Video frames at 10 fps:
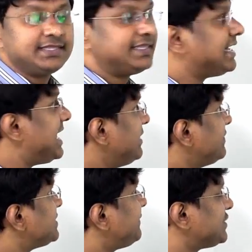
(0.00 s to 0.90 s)
The
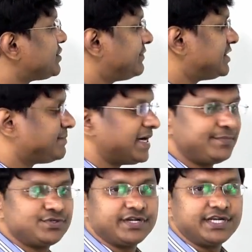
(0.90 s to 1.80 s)
adverse effects of these
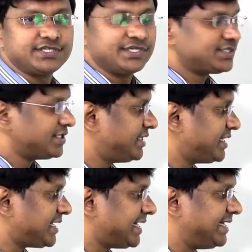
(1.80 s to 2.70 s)
barbiturates is
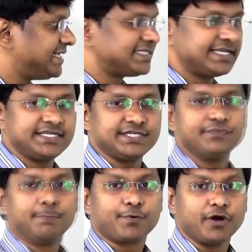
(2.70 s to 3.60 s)
their highly
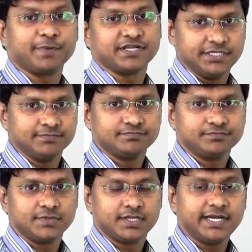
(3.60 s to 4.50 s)
sedative property,
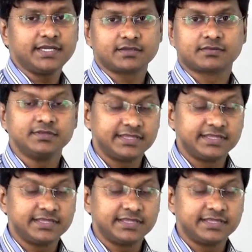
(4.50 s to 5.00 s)
right?